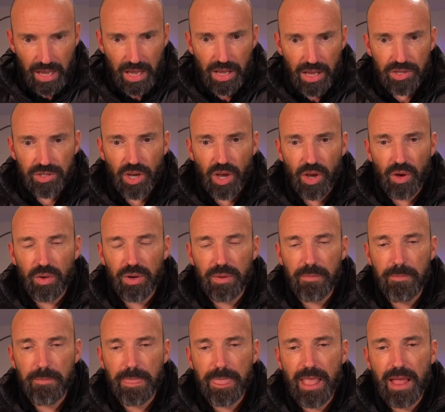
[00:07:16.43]
So
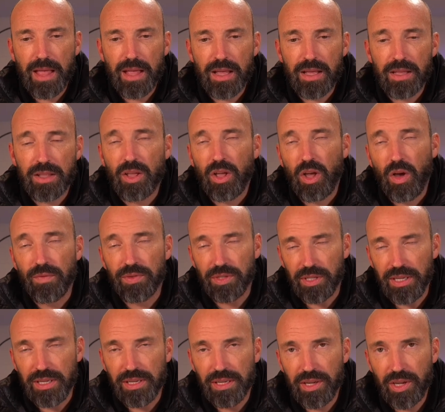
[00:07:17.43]

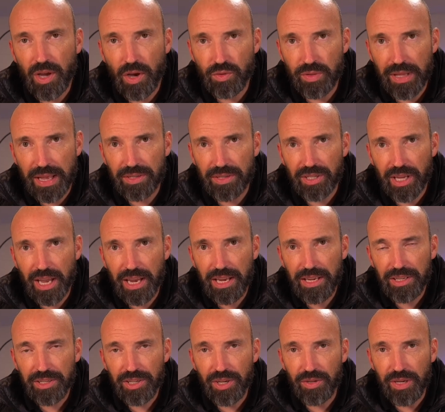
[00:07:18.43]
obviously it goes without
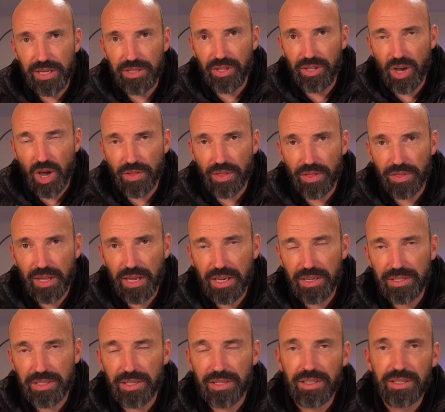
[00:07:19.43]
saying, you need the other
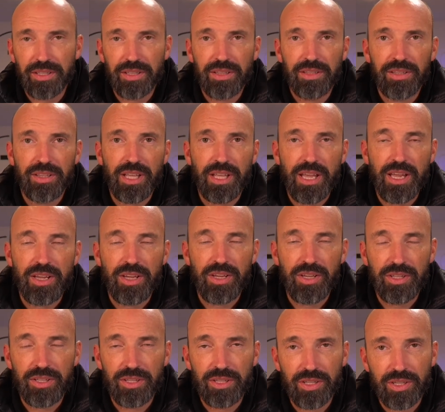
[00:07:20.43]
things, the
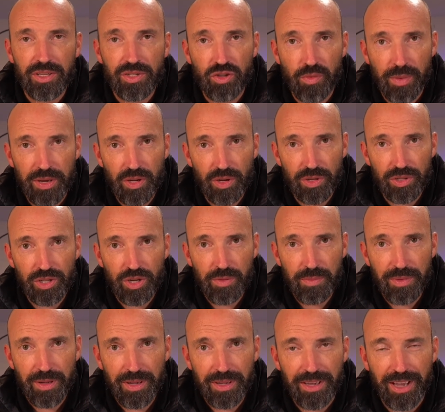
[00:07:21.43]
swimming costume
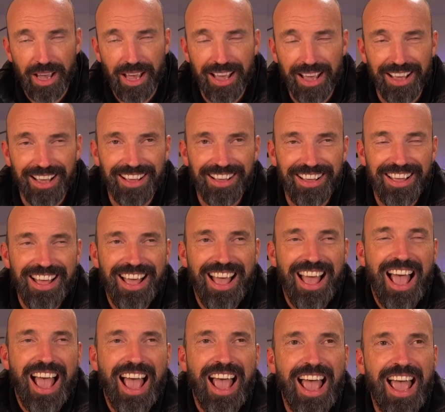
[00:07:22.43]

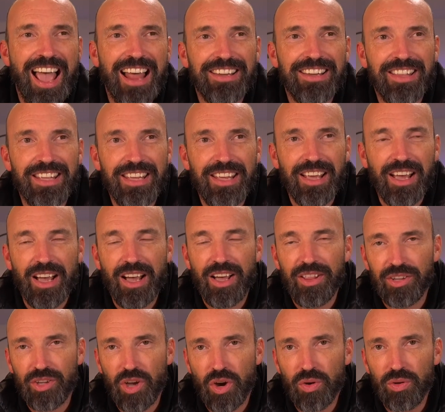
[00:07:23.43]
and
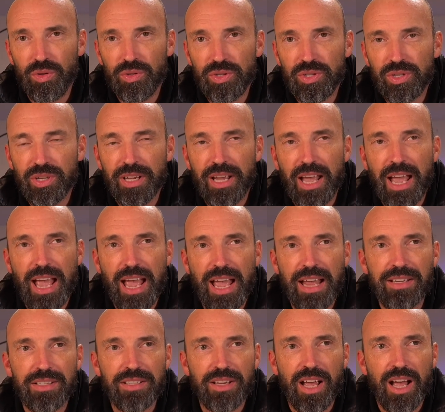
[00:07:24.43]
the goggles,
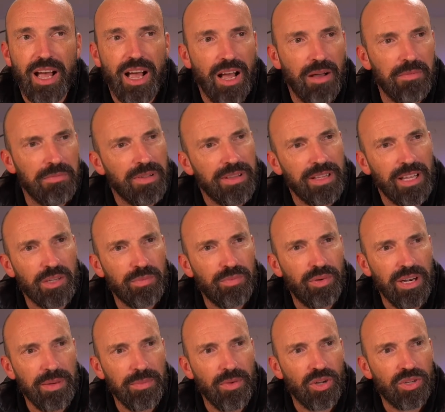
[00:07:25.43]
and I think that's
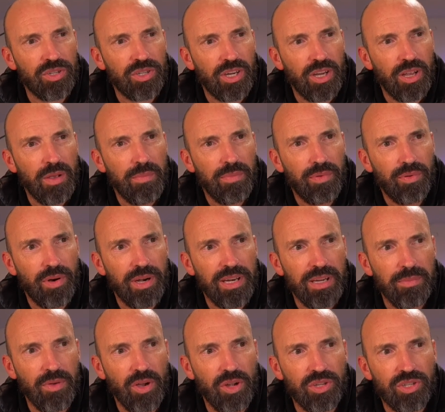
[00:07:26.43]
pretty
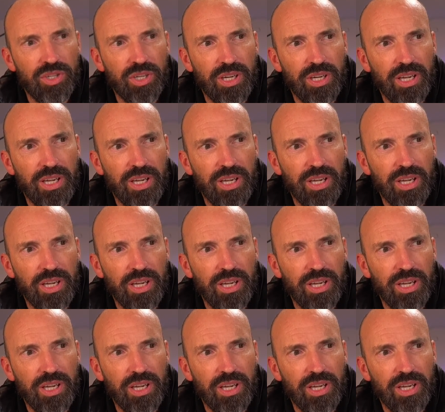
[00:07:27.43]
much